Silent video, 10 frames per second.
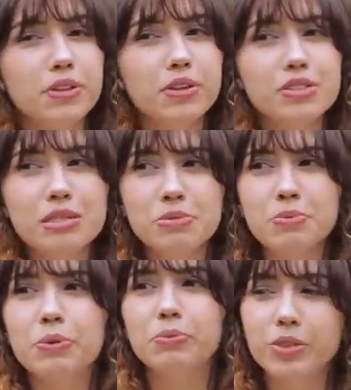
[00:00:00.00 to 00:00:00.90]
though, seem to
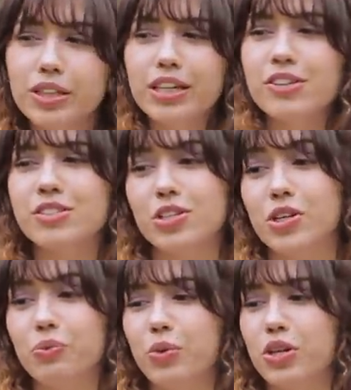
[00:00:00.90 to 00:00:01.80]
be really
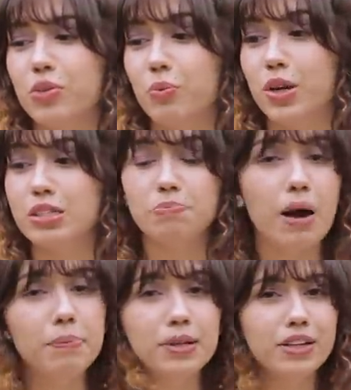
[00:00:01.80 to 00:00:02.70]
concerned with what's
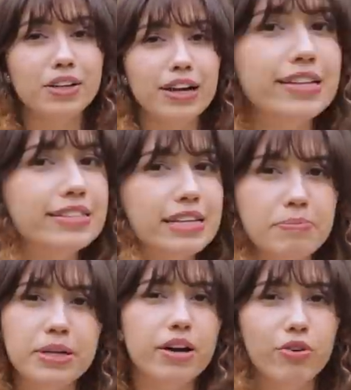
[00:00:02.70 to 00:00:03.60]
popular and
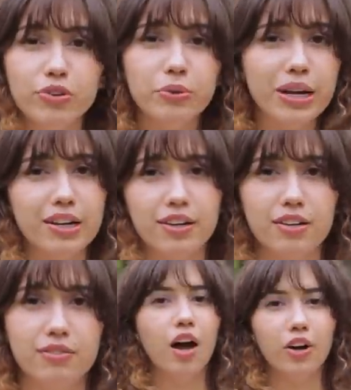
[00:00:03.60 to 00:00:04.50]
deem it overrated.
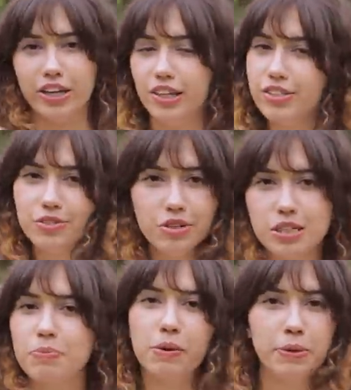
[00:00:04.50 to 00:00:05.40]
Okay, let's do an
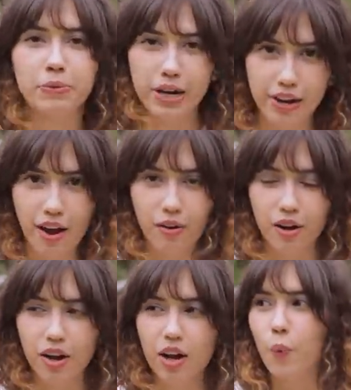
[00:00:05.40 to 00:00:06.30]
experiment right now.
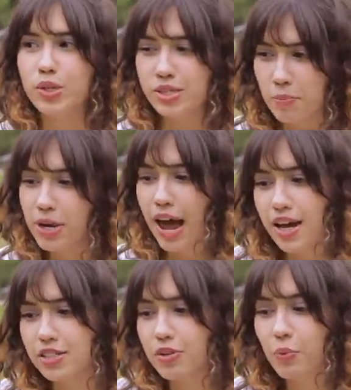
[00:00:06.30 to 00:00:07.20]
When someone
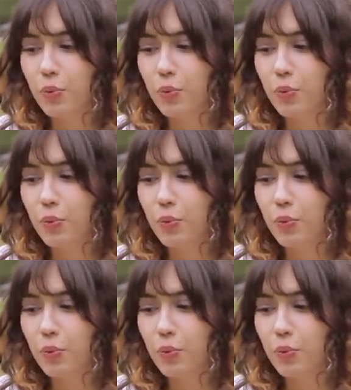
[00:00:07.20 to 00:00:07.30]
asks you